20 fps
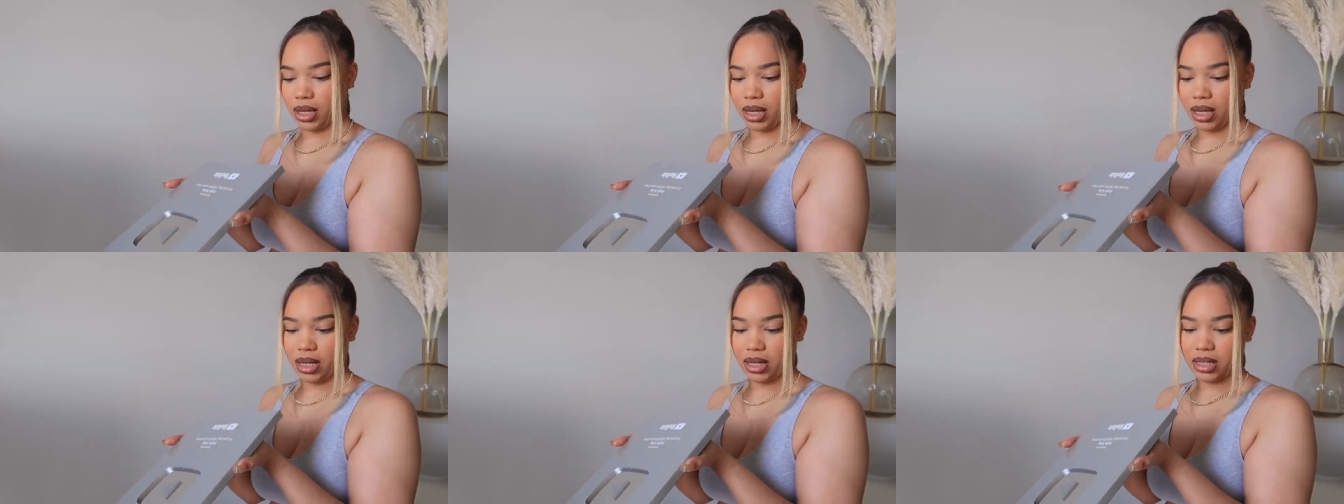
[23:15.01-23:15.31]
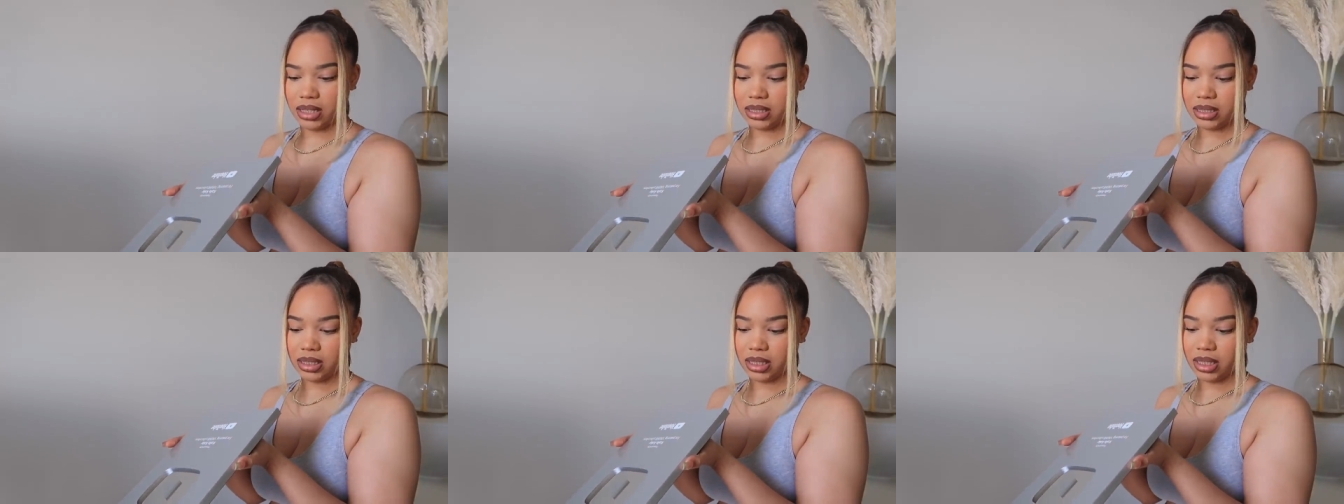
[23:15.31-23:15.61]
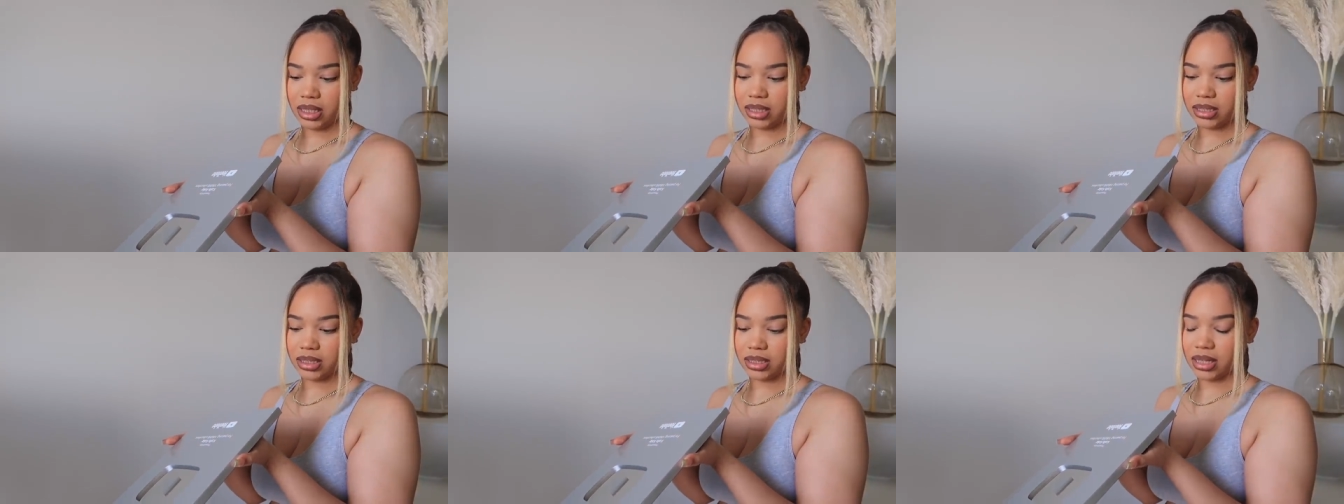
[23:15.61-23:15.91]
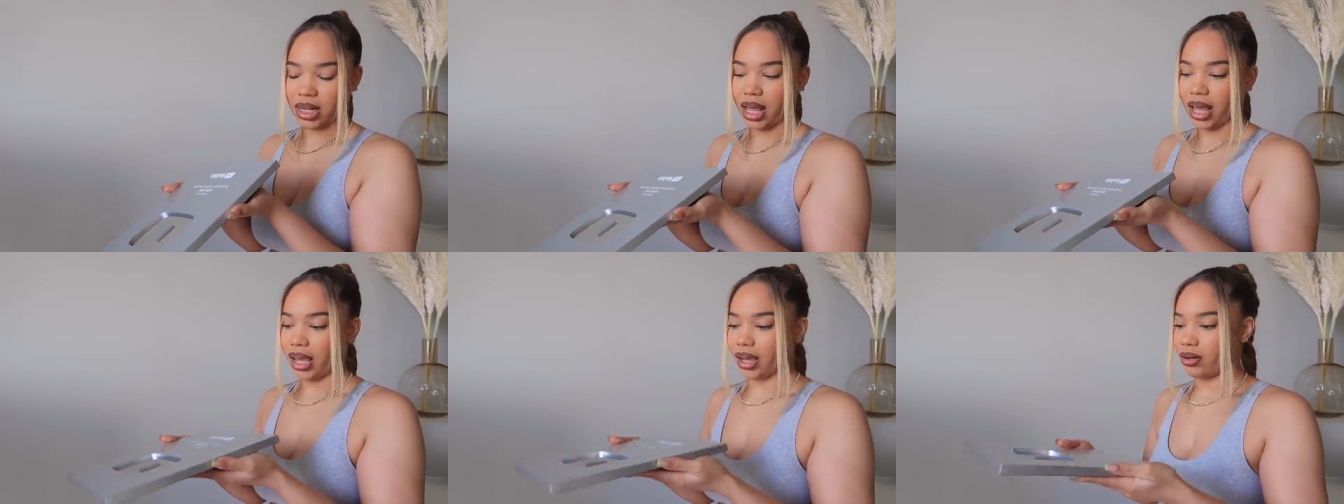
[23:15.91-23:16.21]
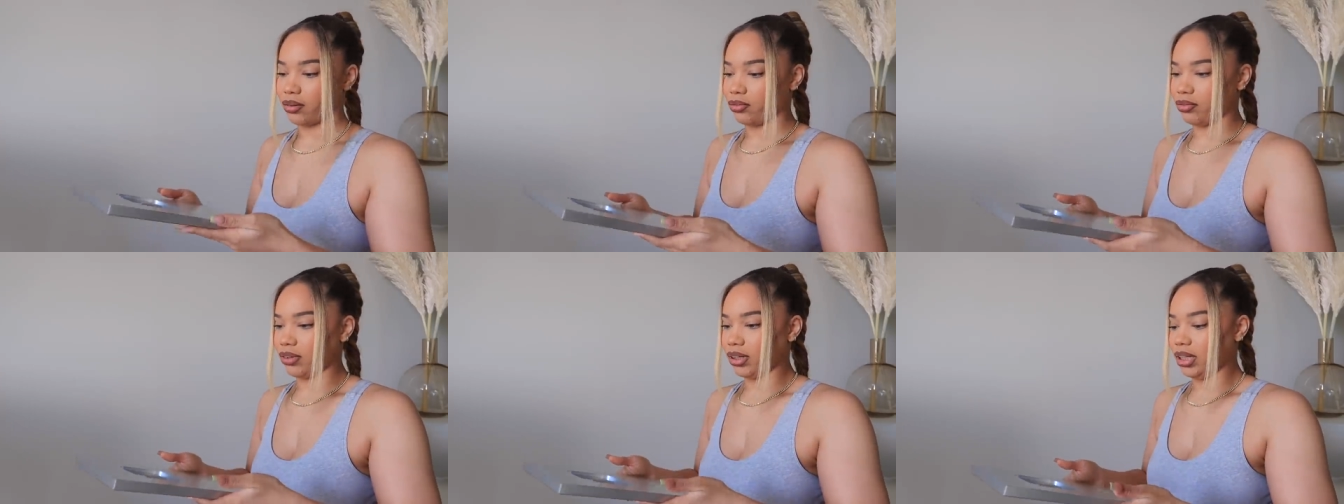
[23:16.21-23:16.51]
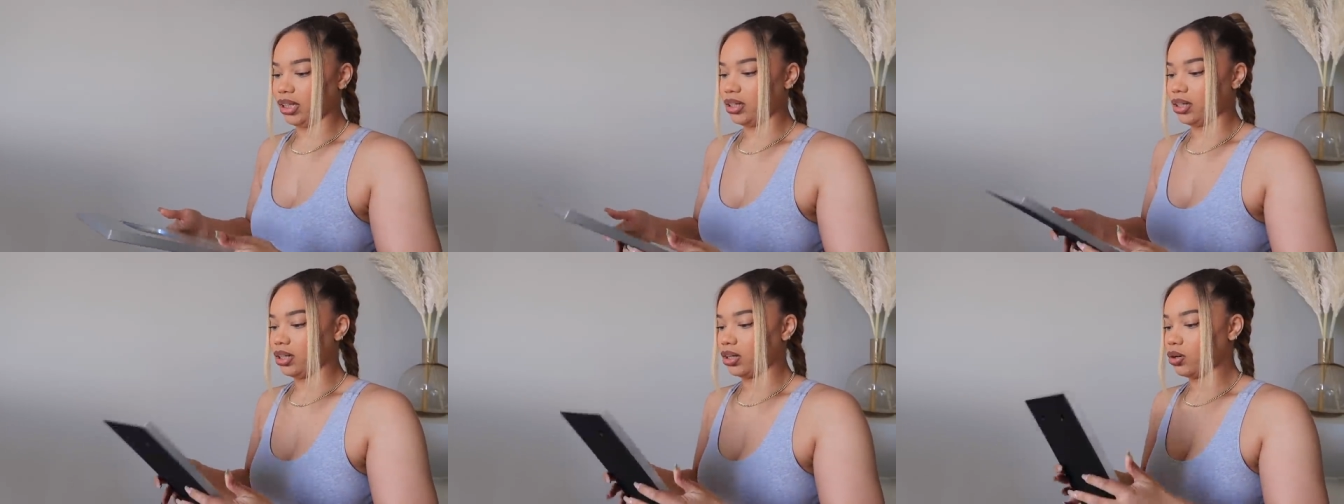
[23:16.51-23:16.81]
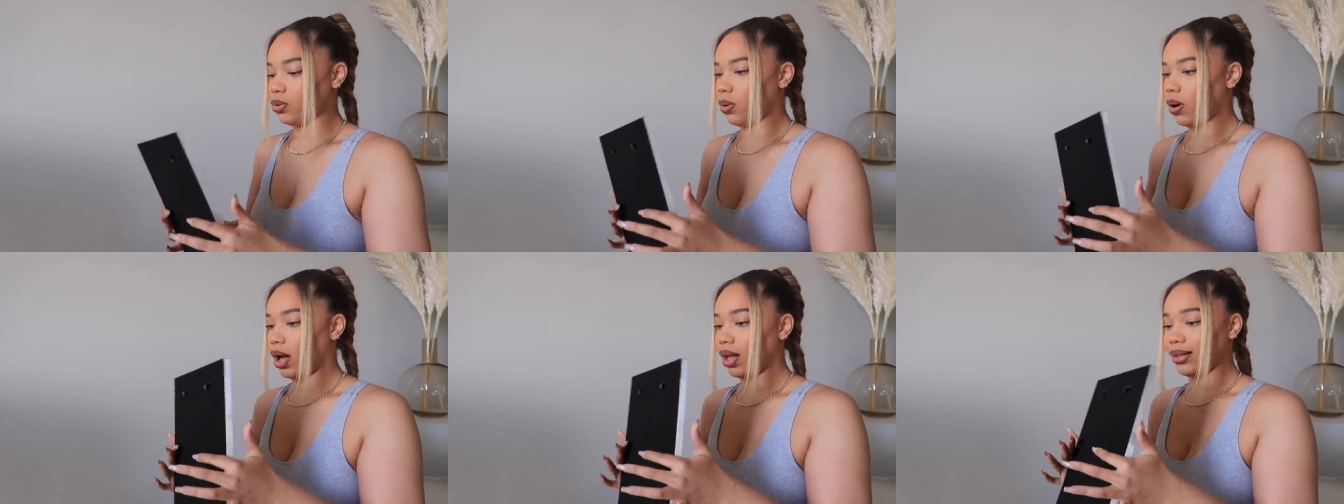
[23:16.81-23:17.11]
and this looks like really
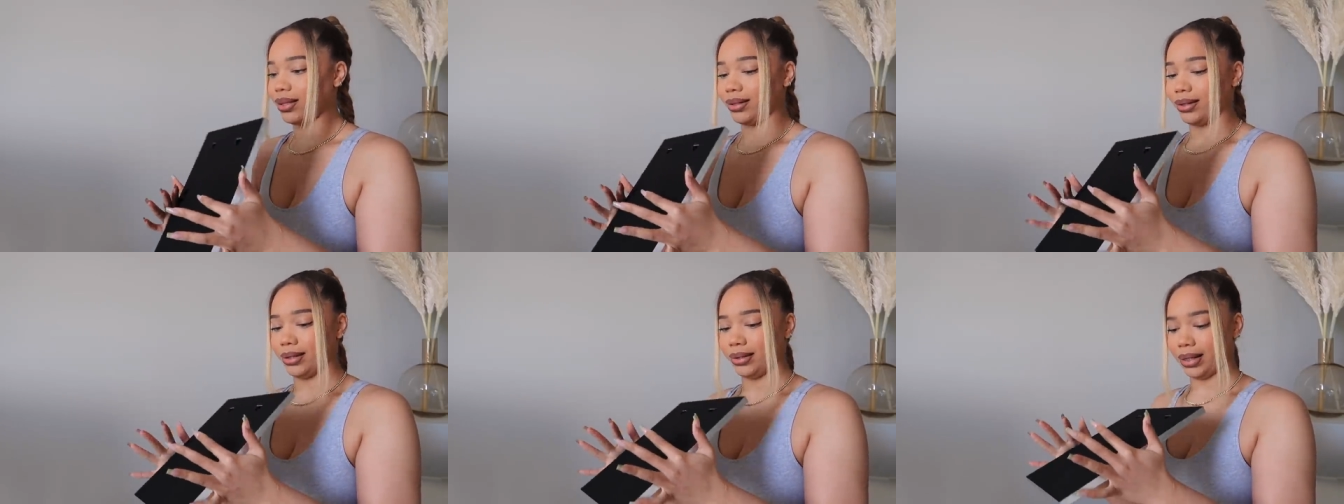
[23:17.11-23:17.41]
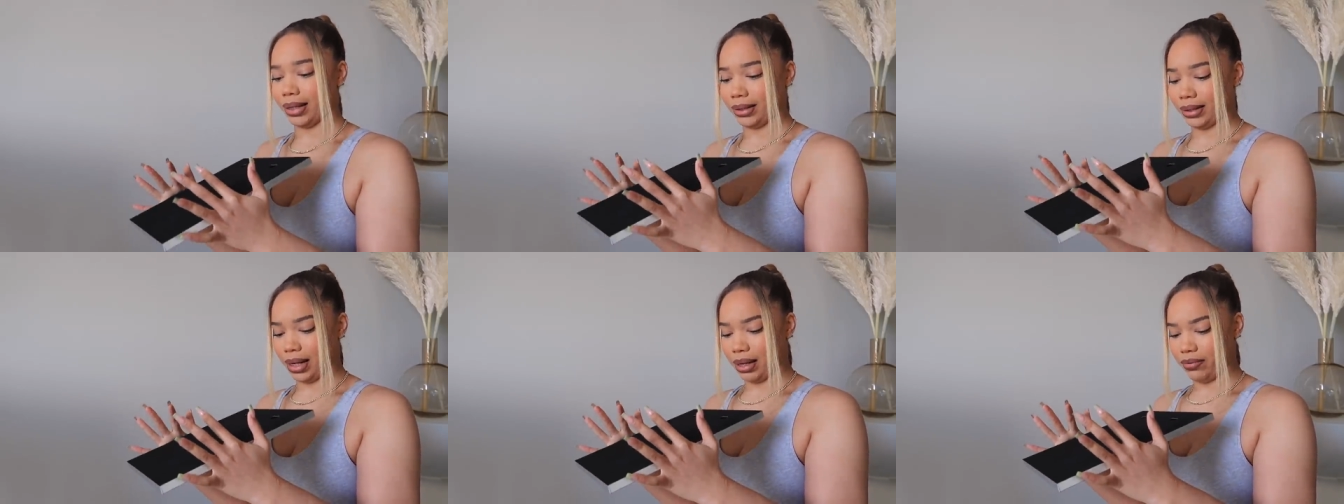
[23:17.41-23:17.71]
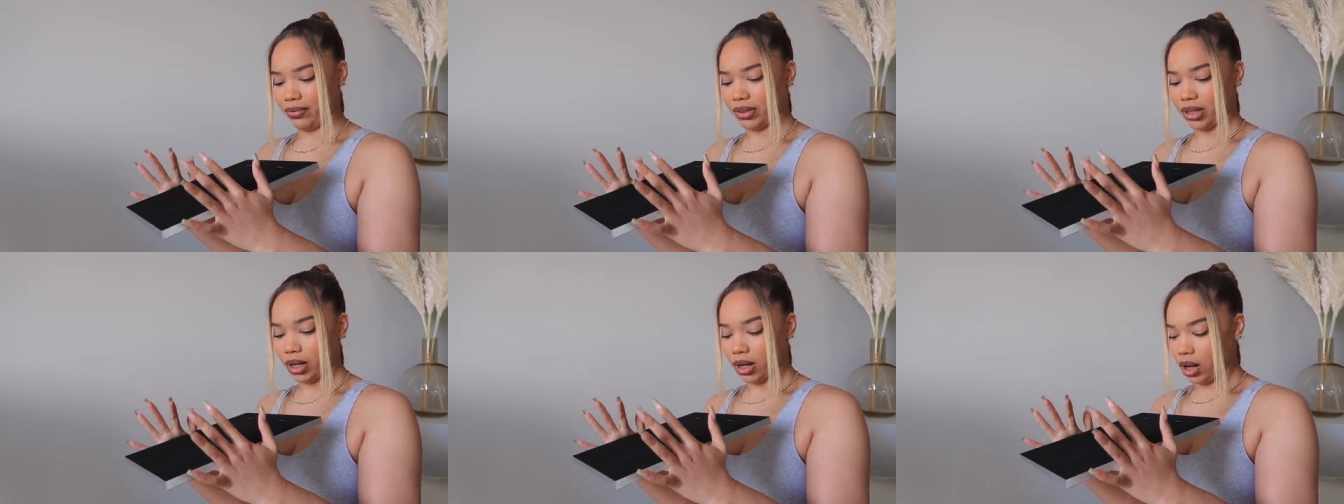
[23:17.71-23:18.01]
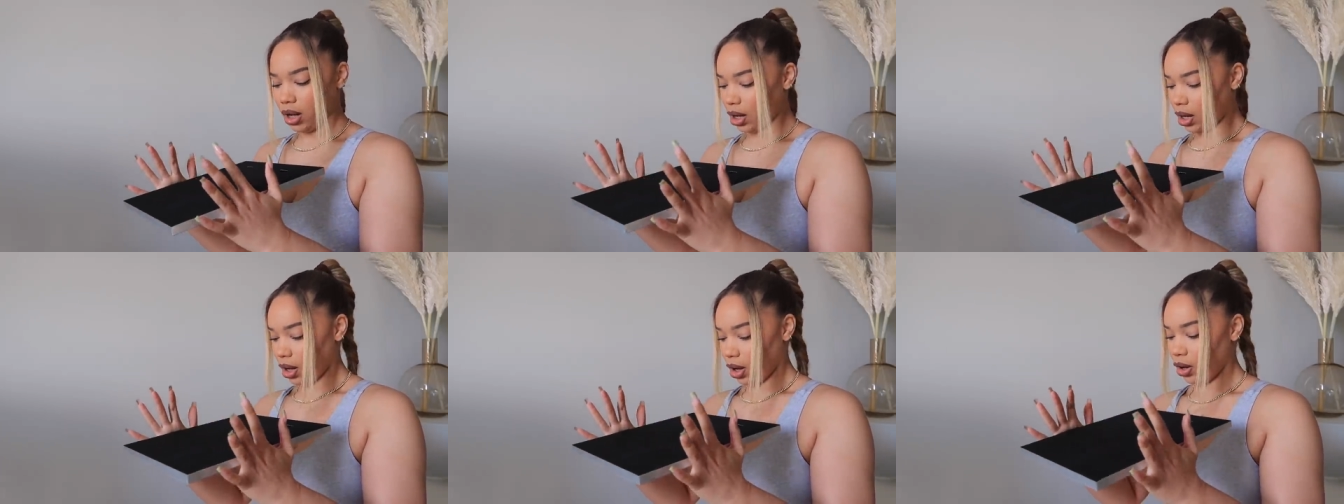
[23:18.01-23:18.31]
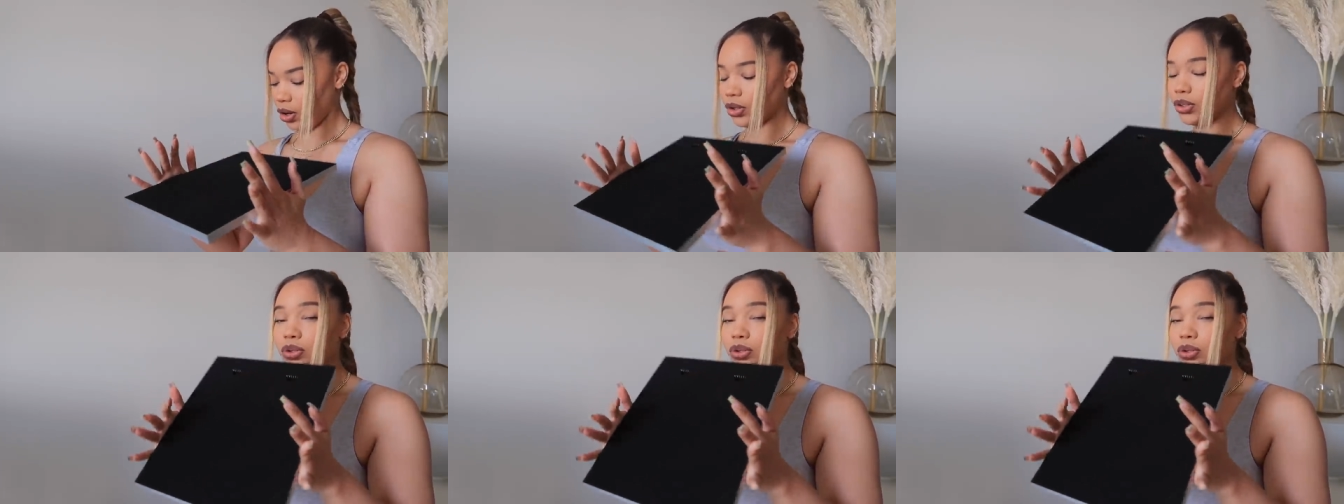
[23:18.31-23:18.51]
good quality like they would oh